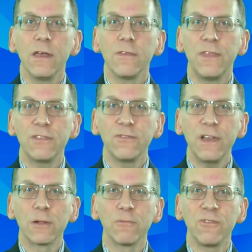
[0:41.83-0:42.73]
This
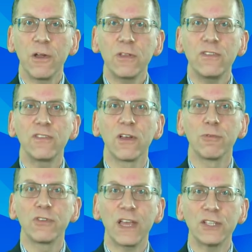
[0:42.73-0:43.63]
film focuses on
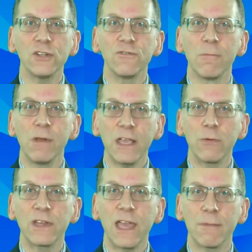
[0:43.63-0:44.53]
protection from
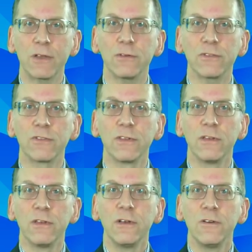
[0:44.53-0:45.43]
liquid chemicals.
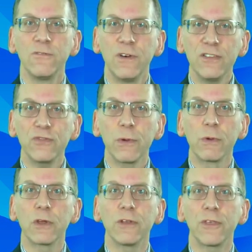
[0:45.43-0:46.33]
First, we will
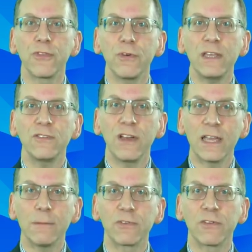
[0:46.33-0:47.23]
look at the three
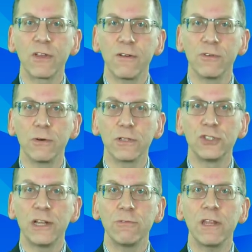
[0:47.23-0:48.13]
types of coverall
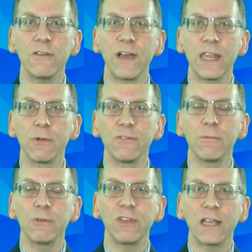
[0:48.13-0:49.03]
generally available for
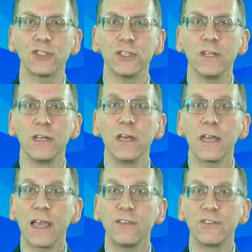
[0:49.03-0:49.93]
protection
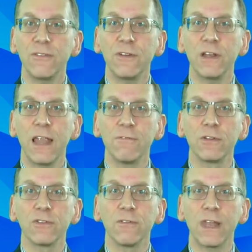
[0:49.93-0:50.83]
against different
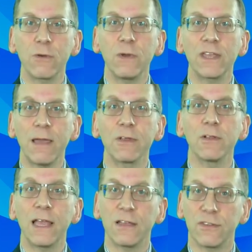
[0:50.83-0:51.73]
levels of liquid chemical
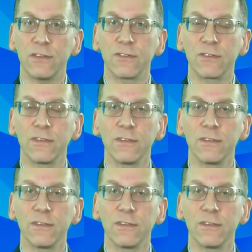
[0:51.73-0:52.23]
hazards.